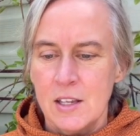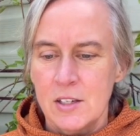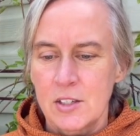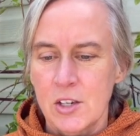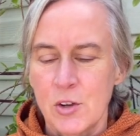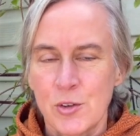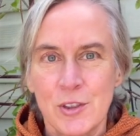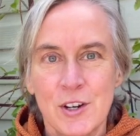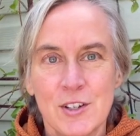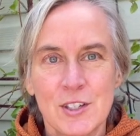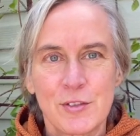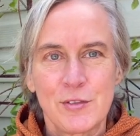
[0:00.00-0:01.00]
So
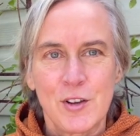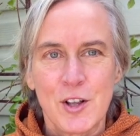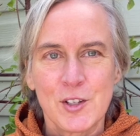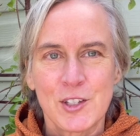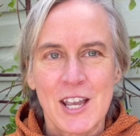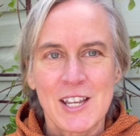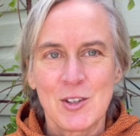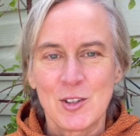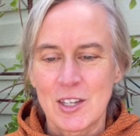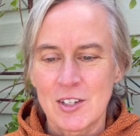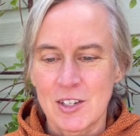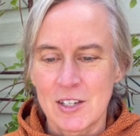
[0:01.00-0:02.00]
there's false
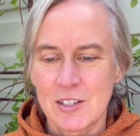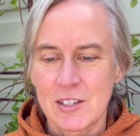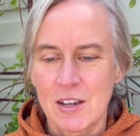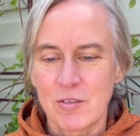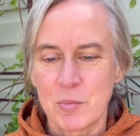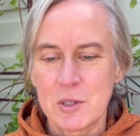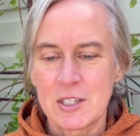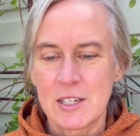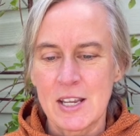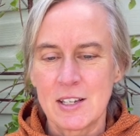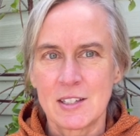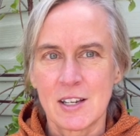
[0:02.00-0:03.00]
accusations of
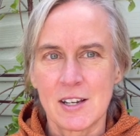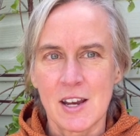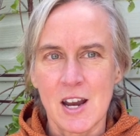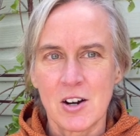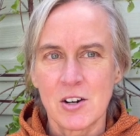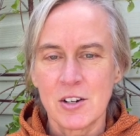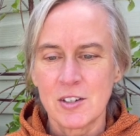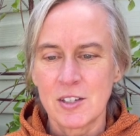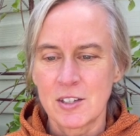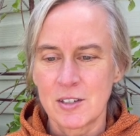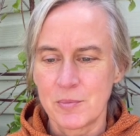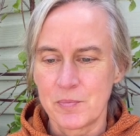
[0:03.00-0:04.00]
mistakes and
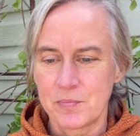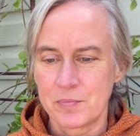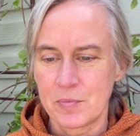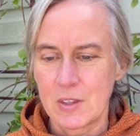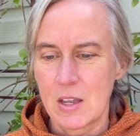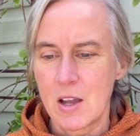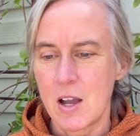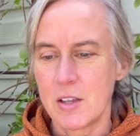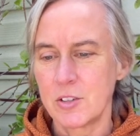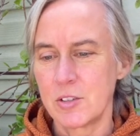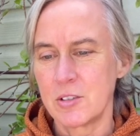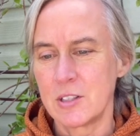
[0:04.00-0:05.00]
errors,
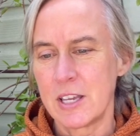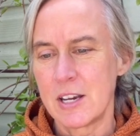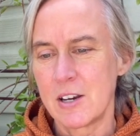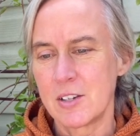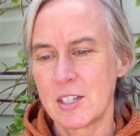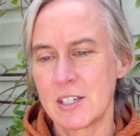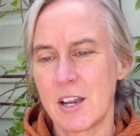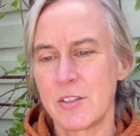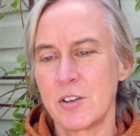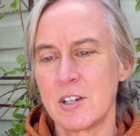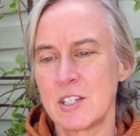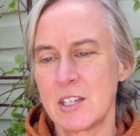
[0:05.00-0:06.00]
hostile glares and
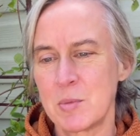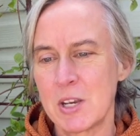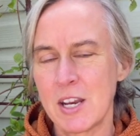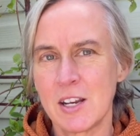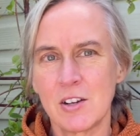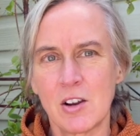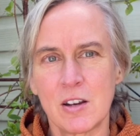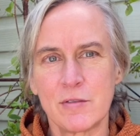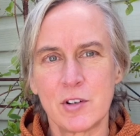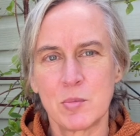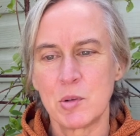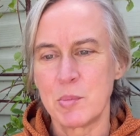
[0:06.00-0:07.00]
other intimidating
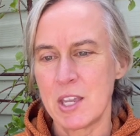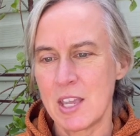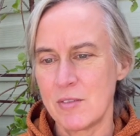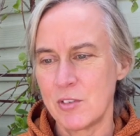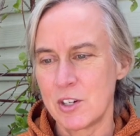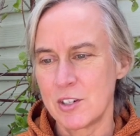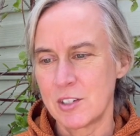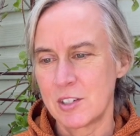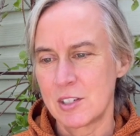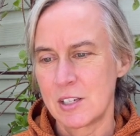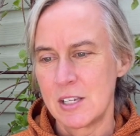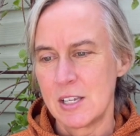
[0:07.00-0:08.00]
nonverbal
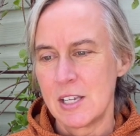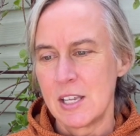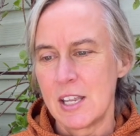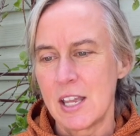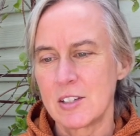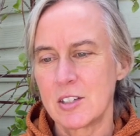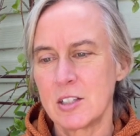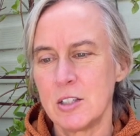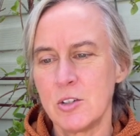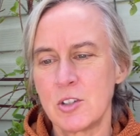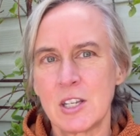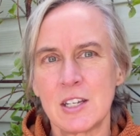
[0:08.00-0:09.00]
behaviors,
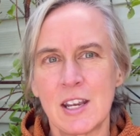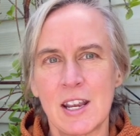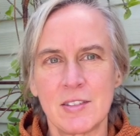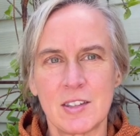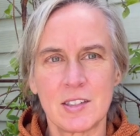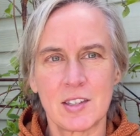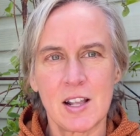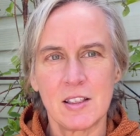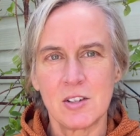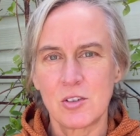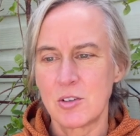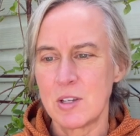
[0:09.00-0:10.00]
exclusion and the
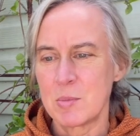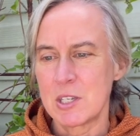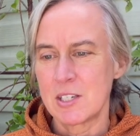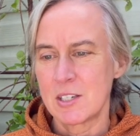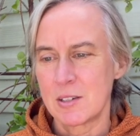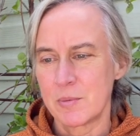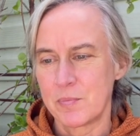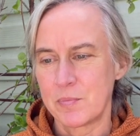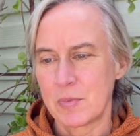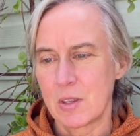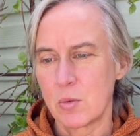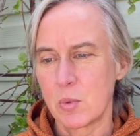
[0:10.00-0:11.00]
silent treatment,
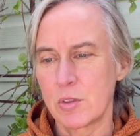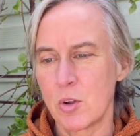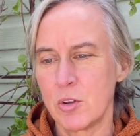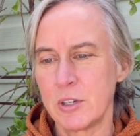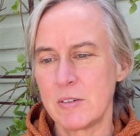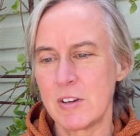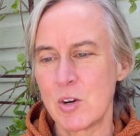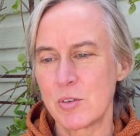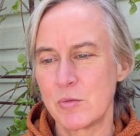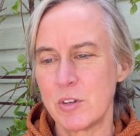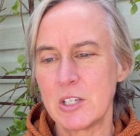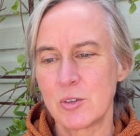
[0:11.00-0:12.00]
withholding re-
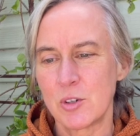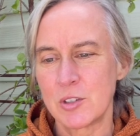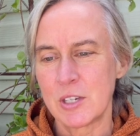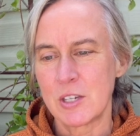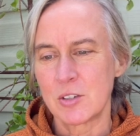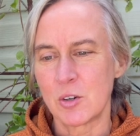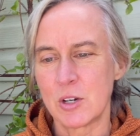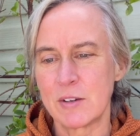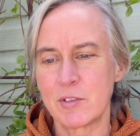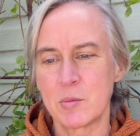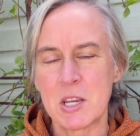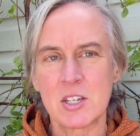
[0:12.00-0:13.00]
resources or
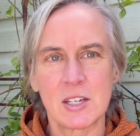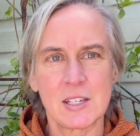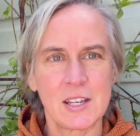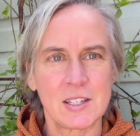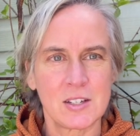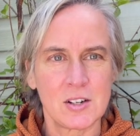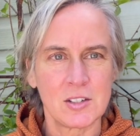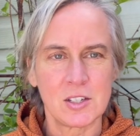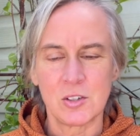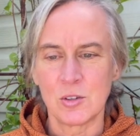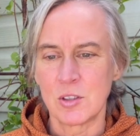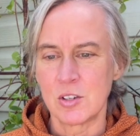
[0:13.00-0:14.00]
information necessary
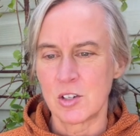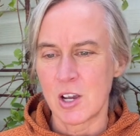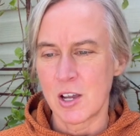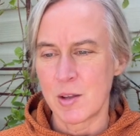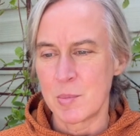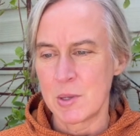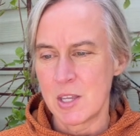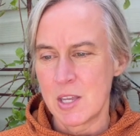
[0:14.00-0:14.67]
to do the job,